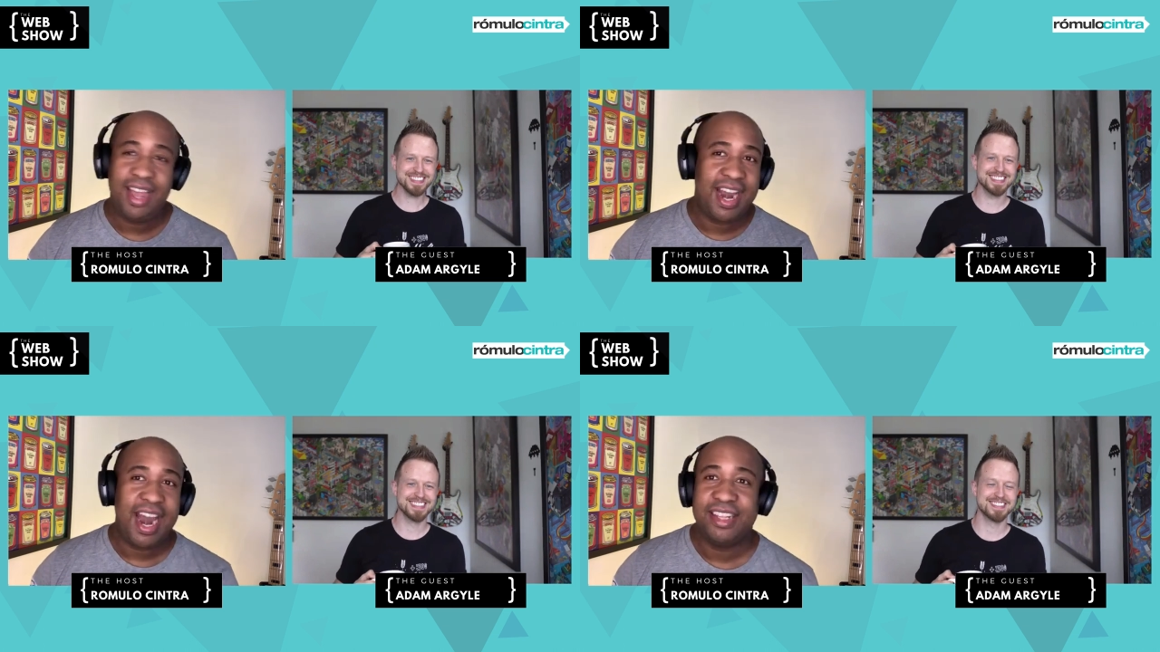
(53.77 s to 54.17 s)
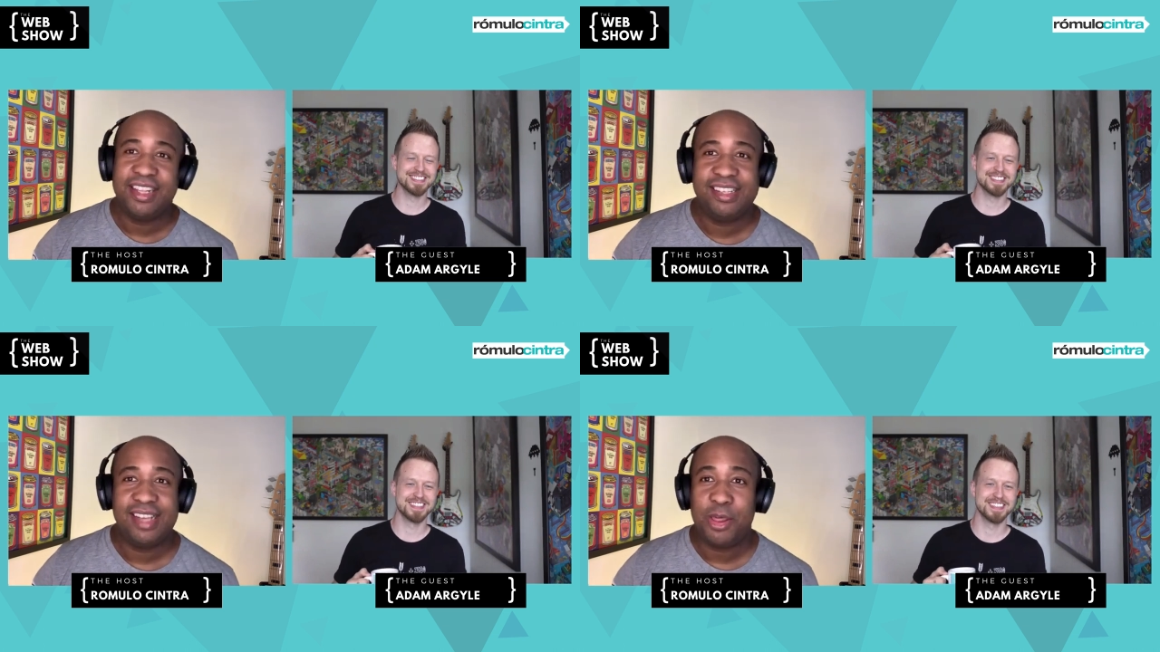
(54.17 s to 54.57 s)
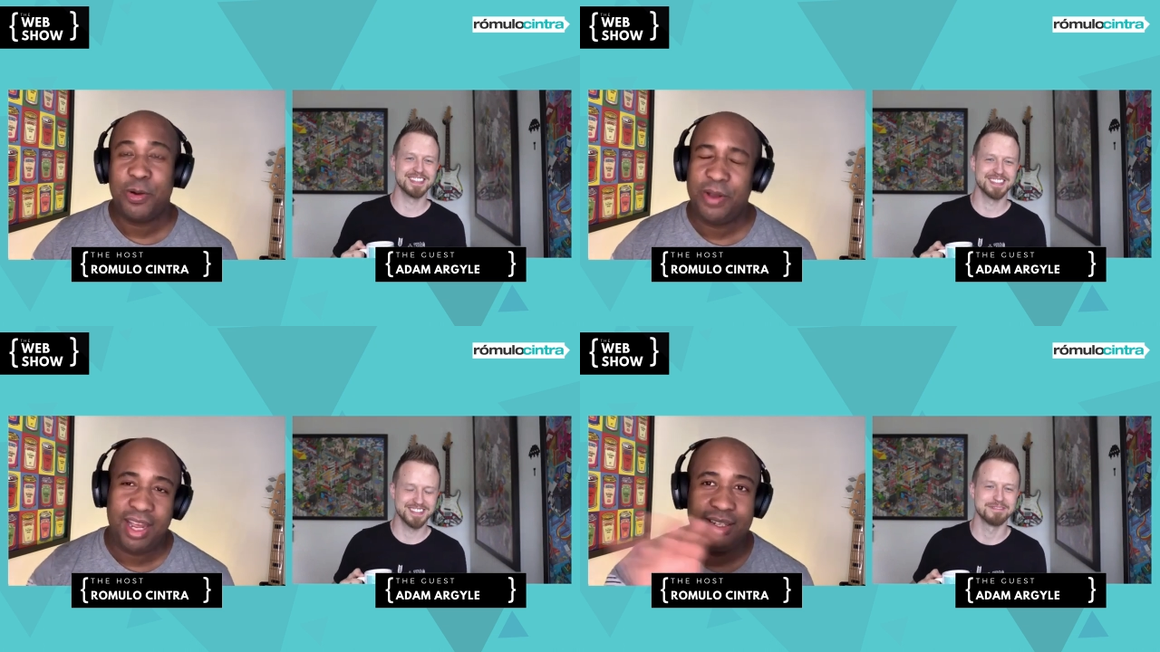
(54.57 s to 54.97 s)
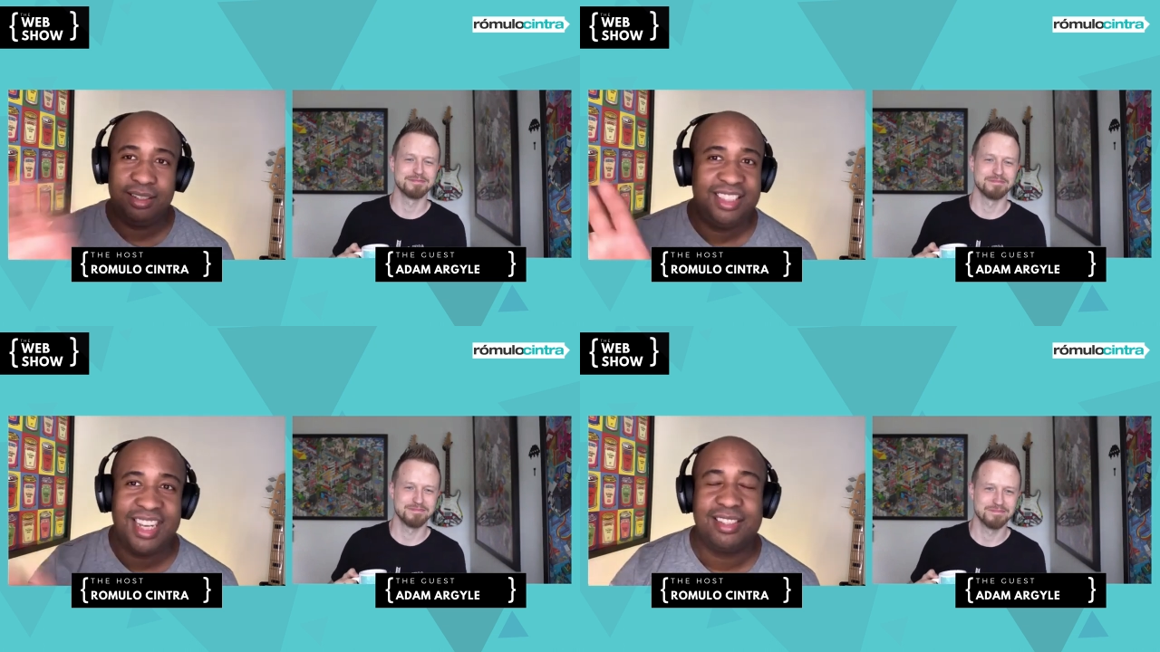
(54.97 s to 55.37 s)
Speaker 1: And I decide, okay,
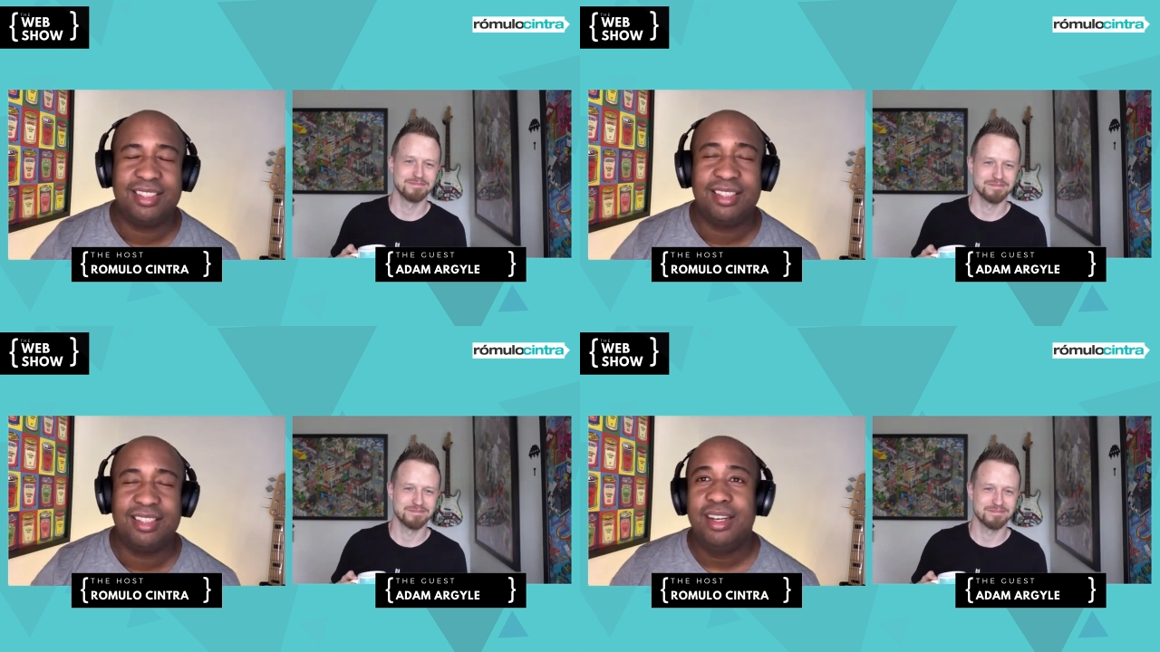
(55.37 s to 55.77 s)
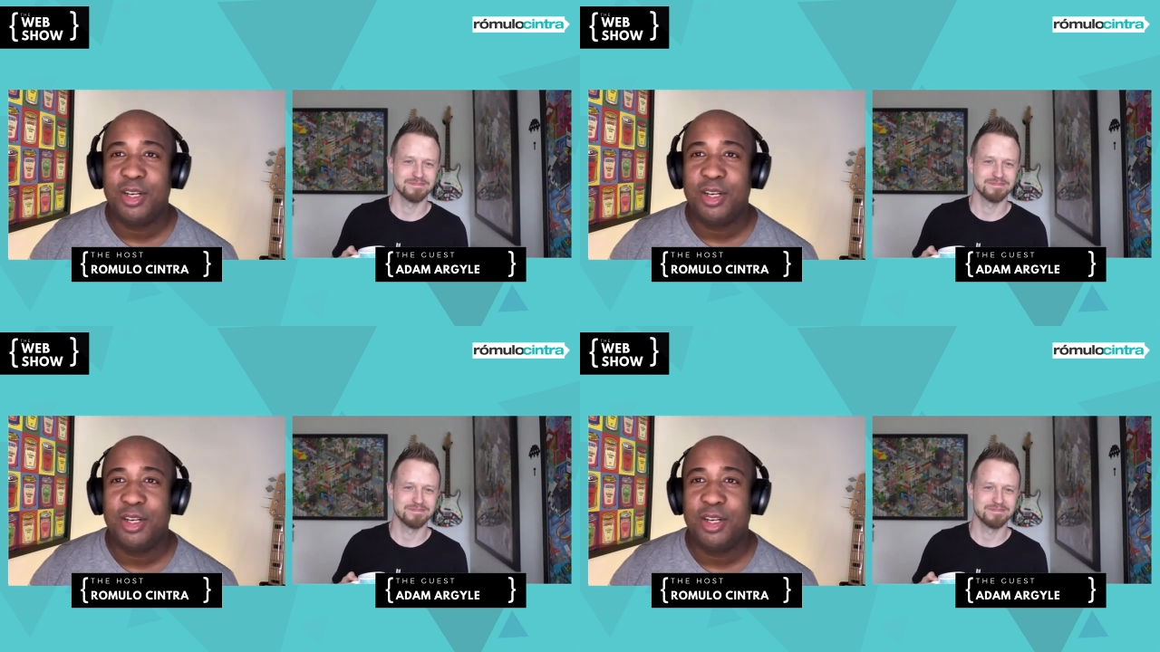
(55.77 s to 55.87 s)
just